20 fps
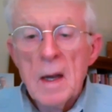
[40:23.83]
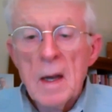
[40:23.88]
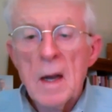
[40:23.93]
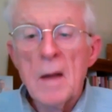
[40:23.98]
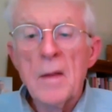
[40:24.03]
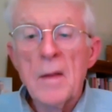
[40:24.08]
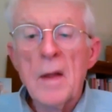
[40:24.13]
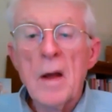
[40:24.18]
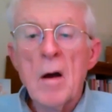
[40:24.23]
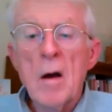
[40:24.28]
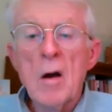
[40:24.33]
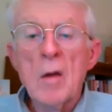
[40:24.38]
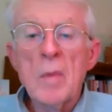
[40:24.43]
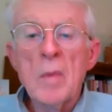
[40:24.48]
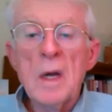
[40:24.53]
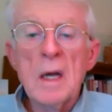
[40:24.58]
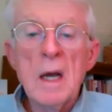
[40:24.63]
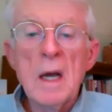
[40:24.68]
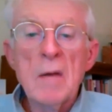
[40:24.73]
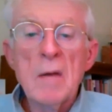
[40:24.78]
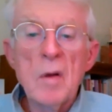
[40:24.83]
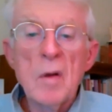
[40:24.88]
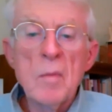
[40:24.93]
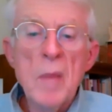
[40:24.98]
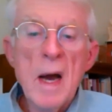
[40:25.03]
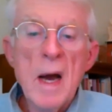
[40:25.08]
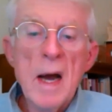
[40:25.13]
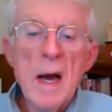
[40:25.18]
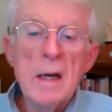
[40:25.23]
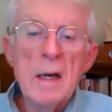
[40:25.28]
And they ought to be giving
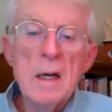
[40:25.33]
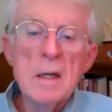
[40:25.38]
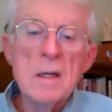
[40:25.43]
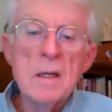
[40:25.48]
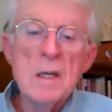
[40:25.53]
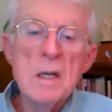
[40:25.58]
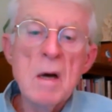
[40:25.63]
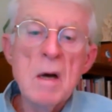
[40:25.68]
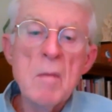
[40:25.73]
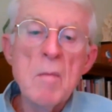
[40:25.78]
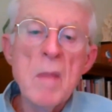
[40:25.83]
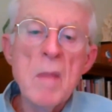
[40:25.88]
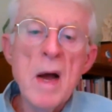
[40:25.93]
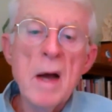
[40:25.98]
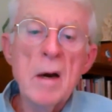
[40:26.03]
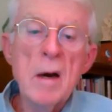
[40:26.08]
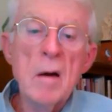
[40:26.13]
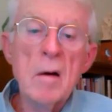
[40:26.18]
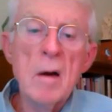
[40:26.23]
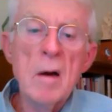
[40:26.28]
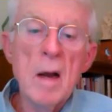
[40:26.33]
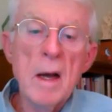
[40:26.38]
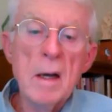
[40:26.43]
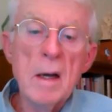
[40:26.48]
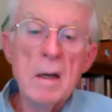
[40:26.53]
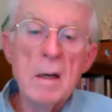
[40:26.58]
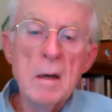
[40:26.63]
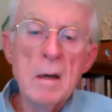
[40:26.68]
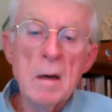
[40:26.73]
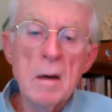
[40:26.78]
back in some manner,
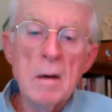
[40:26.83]
like